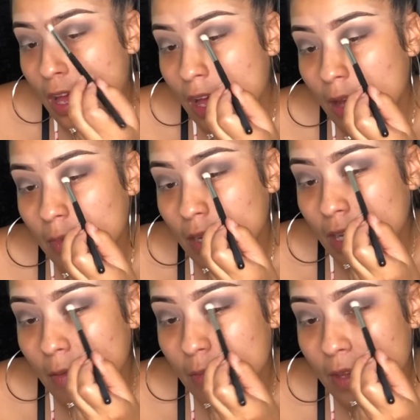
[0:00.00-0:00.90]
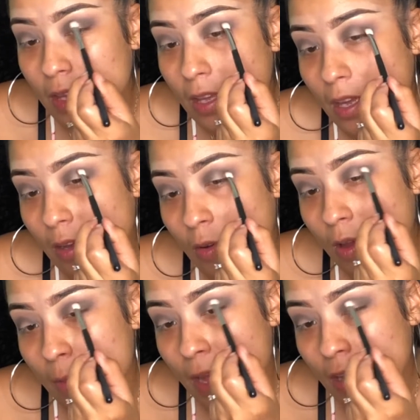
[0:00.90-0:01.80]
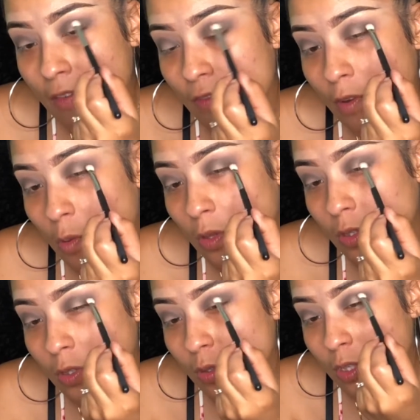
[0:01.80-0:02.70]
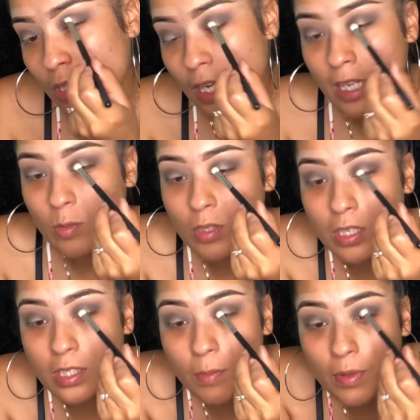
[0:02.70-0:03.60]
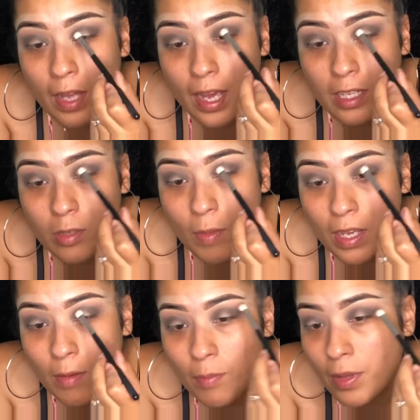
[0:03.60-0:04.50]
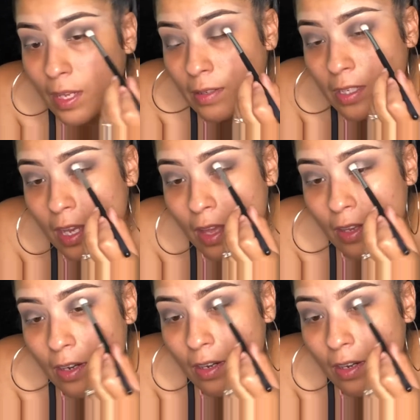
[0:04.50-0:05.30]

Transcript: I'm going to be going back and forth with those two shades we just applied to make them blend together.